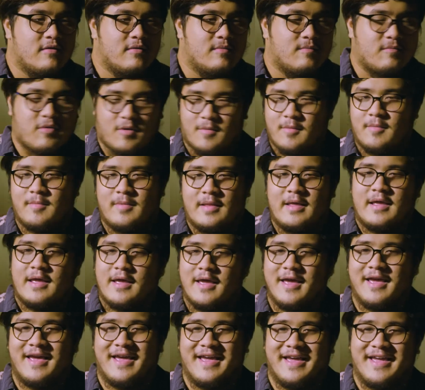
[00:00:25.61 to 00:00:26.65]
probably
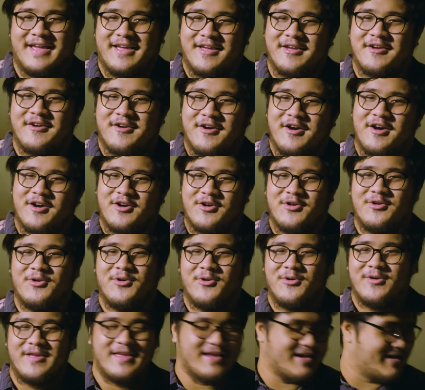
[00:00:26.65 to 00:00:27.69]
a good
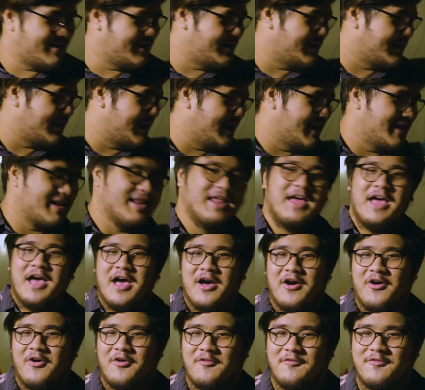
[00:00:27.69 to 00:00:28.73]
whole year again.
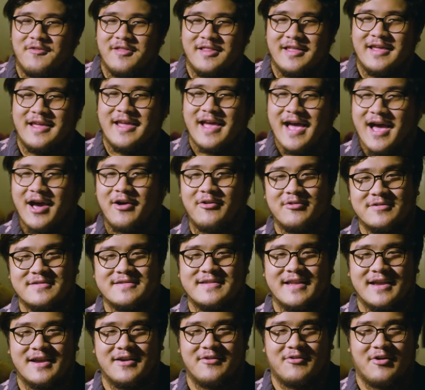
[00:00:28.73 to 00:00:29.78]
Hopefully, I'll
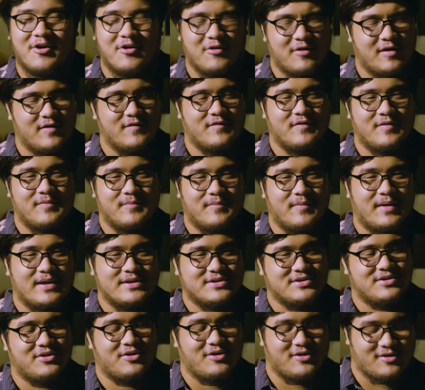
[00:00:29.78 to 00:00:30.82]
stick around even
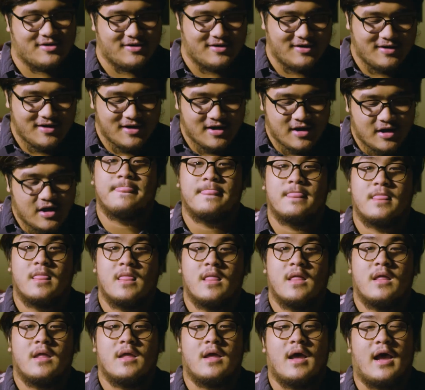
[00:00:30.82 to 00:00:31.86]
much longer.
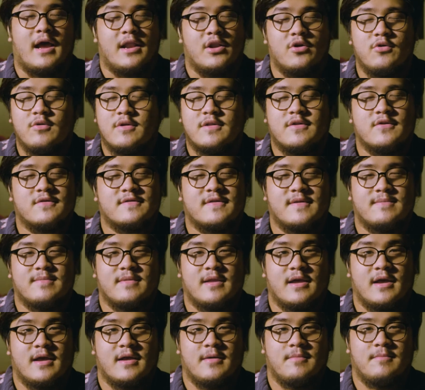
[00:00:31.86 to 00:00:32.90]
I know it took some
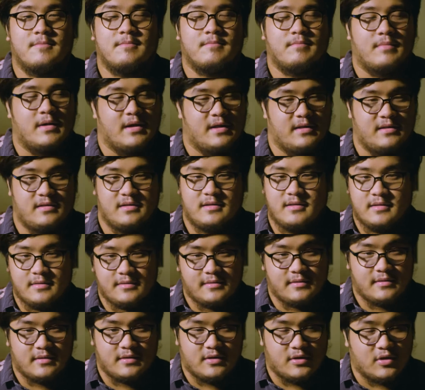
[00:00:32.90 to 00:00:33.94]
time, but
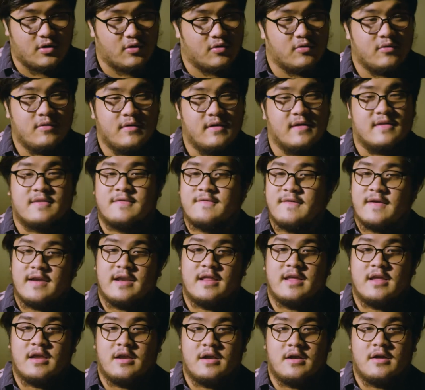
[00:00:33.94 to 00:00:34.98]
it's
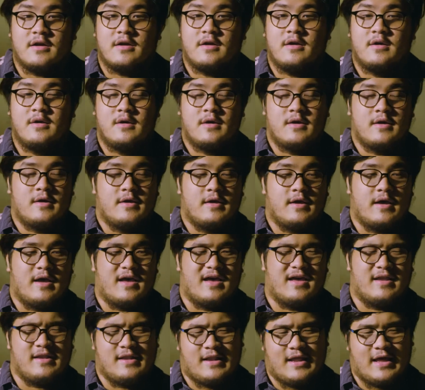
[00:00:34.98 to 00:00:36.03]
finally here.
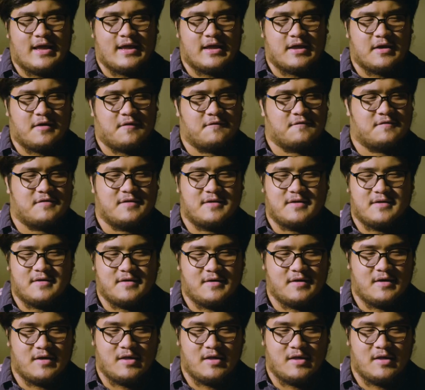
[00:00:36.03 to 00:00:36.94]
And like after,